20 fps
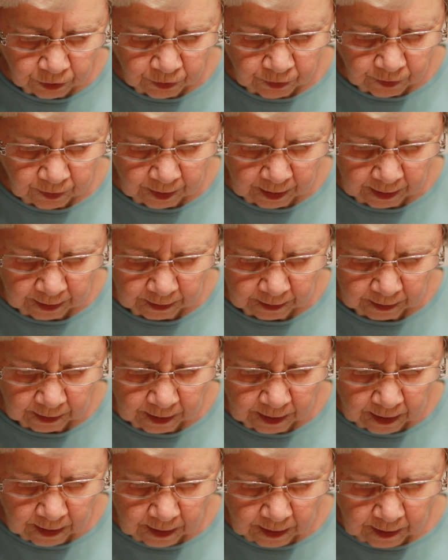or think,
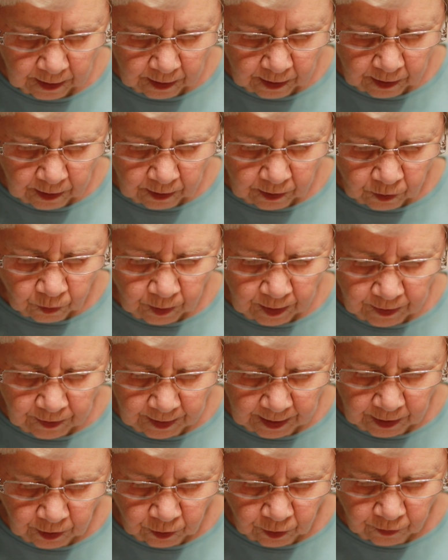we
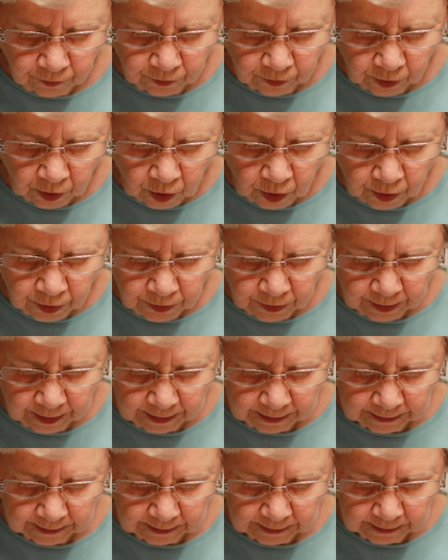thank you for all
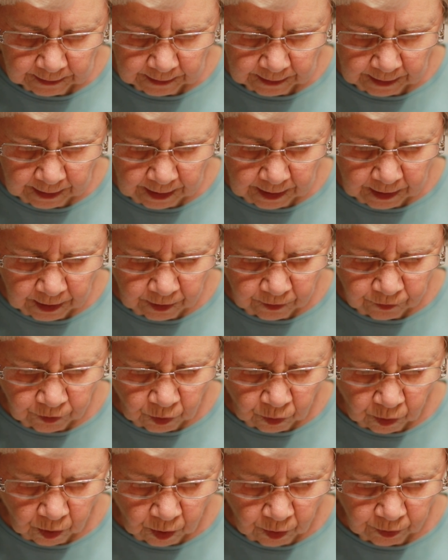things and give
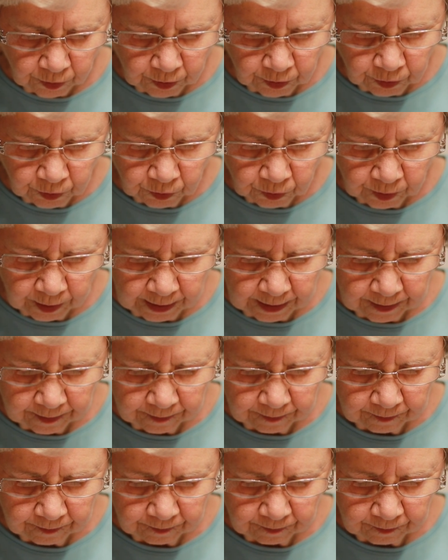you all the glory.
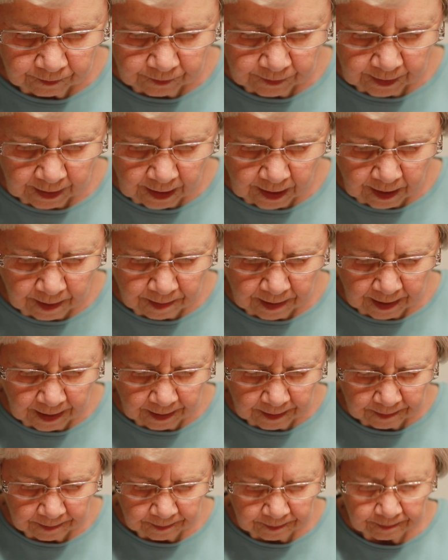
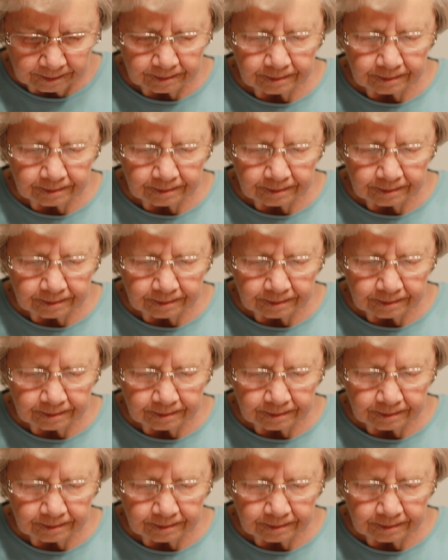Amen.